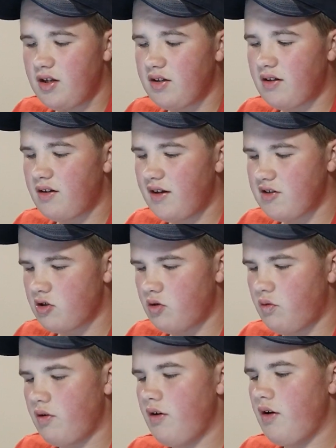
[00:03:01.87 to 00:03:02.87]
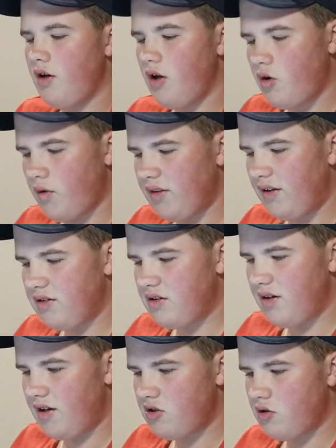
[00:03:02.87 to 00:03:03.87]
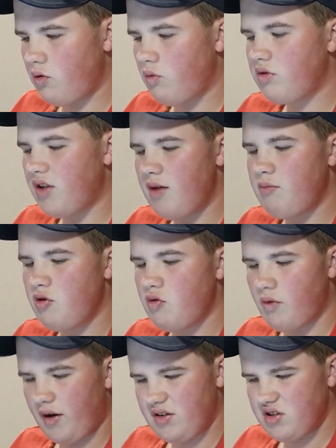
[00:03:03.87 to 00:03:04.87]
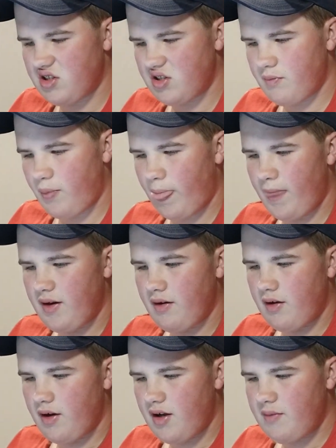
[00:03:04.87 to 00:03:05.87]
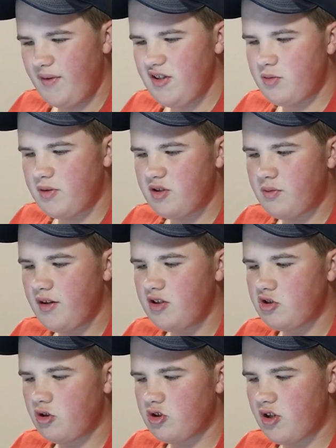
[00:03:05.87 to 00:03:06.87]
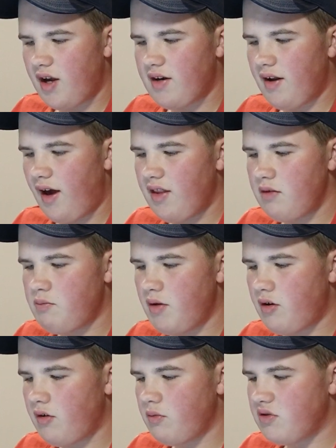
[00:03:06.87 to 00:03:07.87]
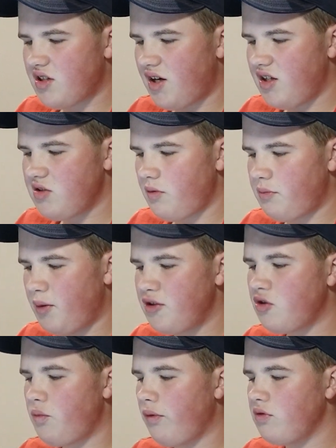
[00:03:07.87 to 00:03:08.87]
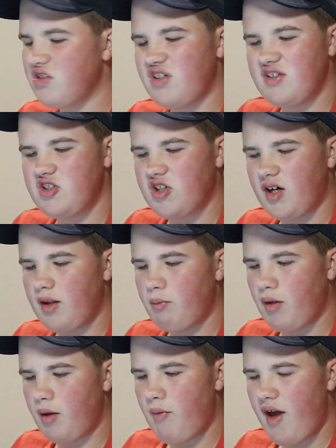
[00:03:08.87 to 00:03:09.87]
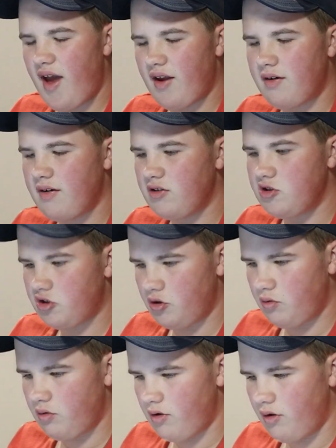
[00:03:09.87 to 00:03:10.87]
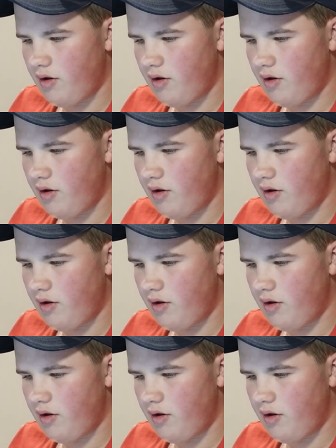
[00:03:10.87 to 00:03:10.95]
International acquired the international debut rights. In May 2020, Josh Gad and Halle Berry was cast with Patrick Wilson and Charlie Plummer added in June.